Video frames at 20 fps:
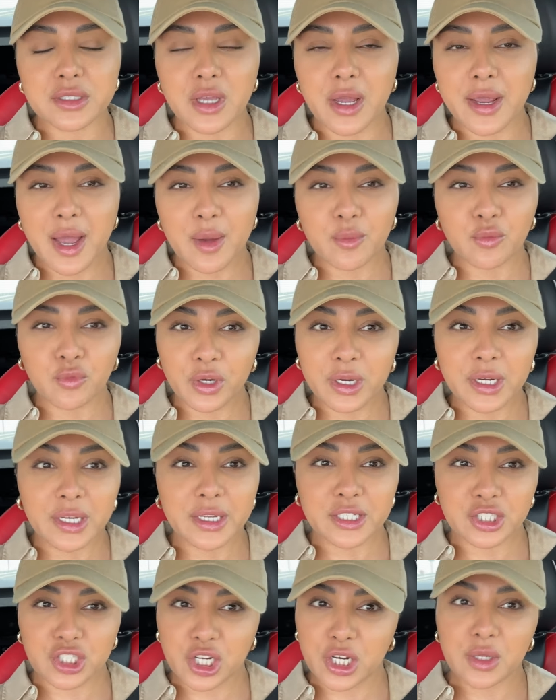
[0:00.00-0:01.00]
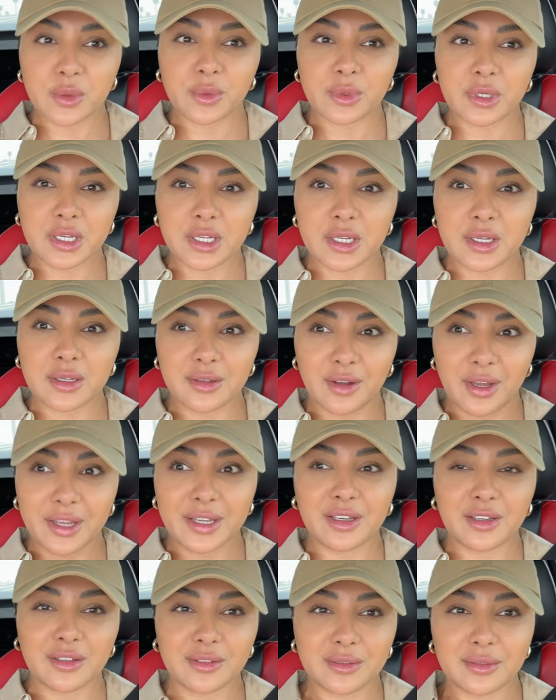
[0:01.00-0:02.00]
I am really genuinely like
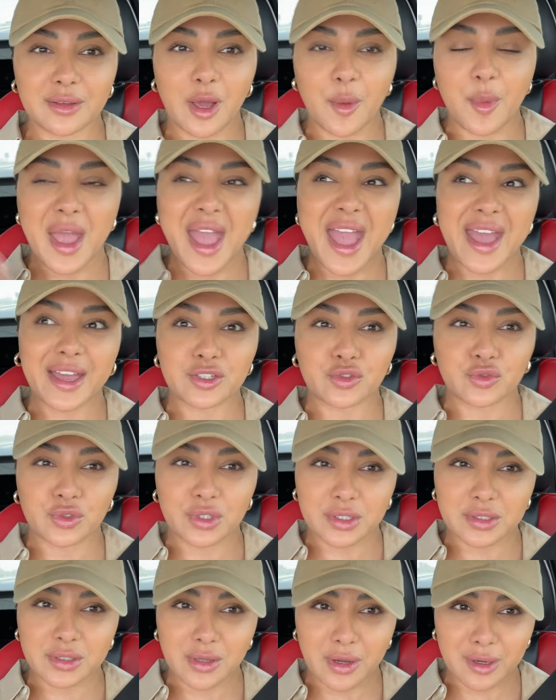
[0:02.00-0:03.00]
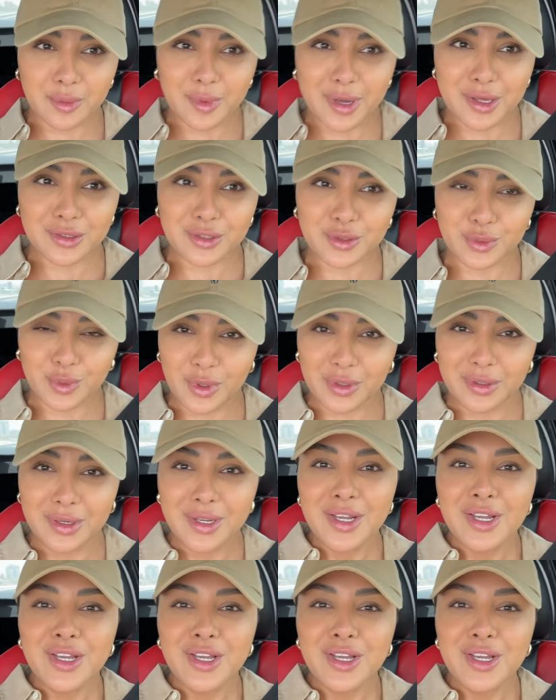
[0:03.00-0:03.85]
a bit extra excited about this one.